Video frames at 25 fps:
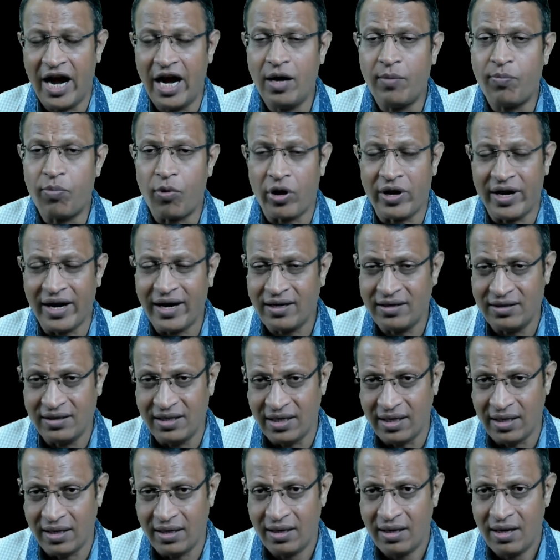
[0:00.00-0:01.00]
and protect
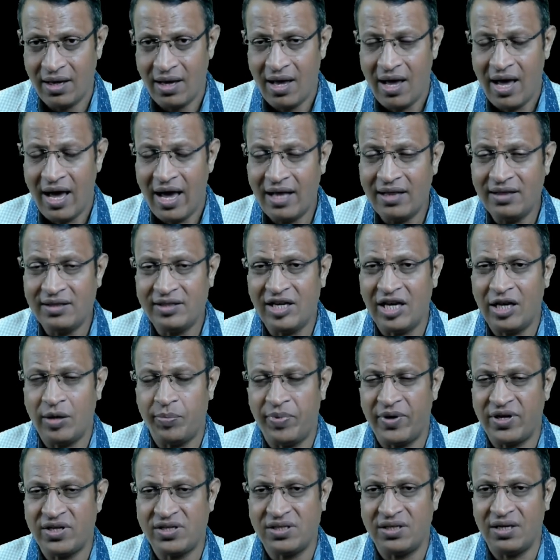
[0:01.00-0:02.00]
the healthcare
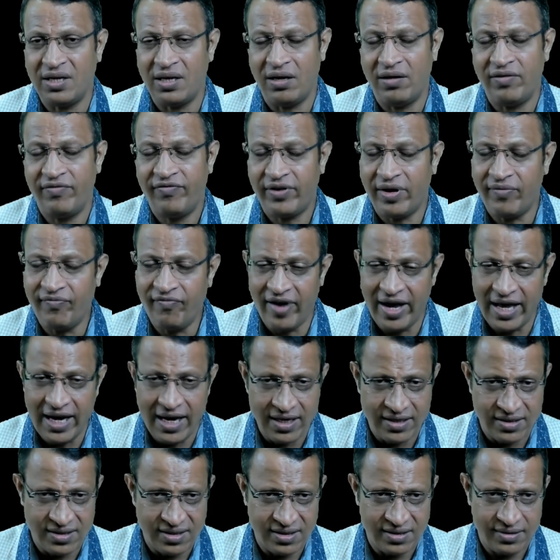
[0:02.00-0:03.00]
personnel from
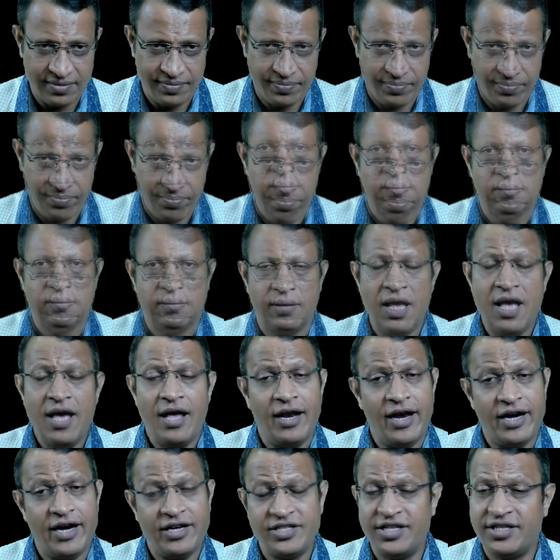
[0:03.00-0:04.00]
violence.
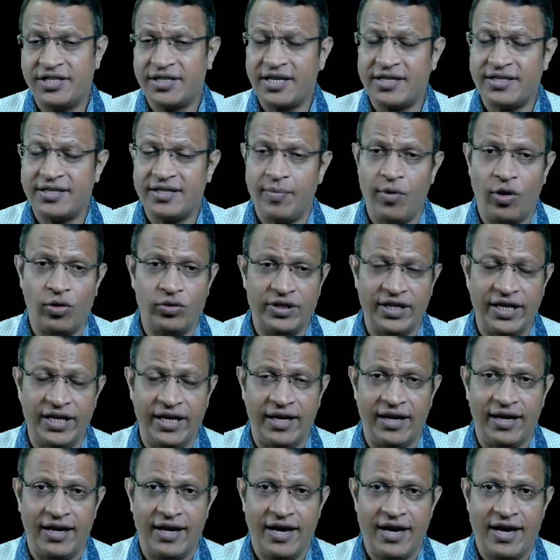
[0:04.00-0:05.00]
Let's discuss about the
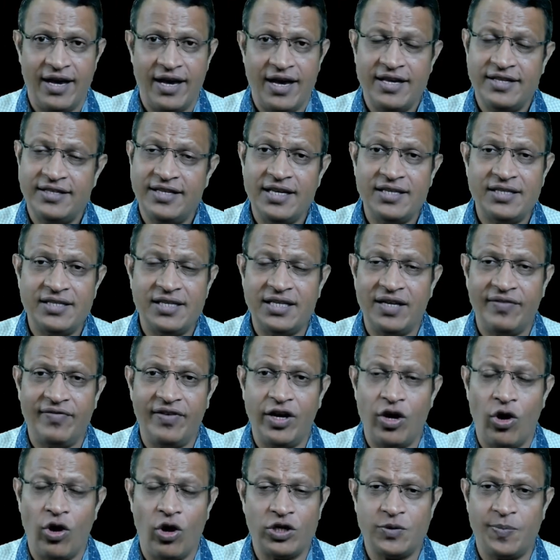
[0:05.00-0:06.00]
CCTV in
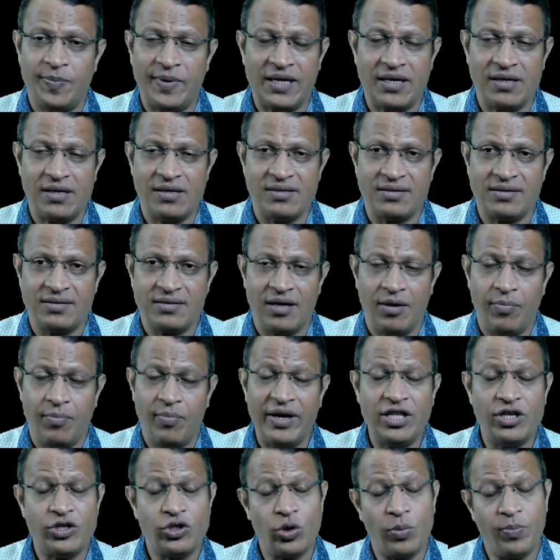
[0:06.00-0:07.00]
hospitals by
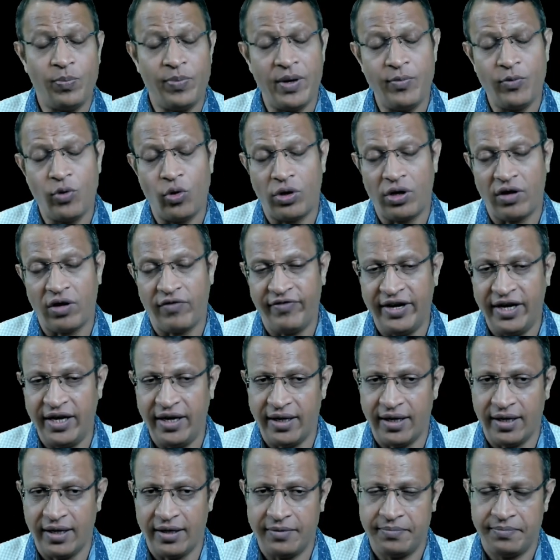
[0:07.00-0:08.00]
the Supreme Court of
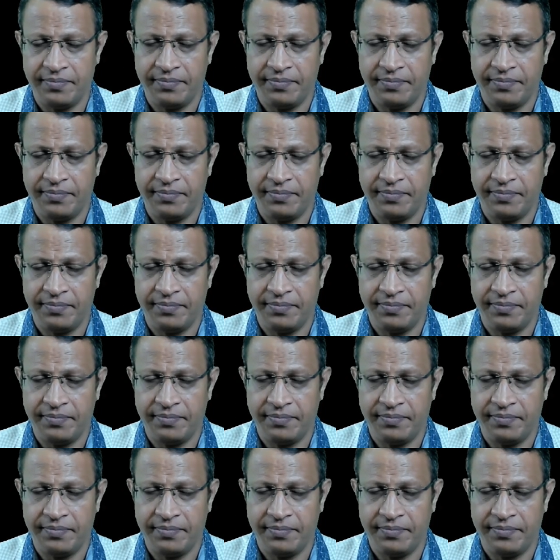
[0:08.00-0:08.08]
India.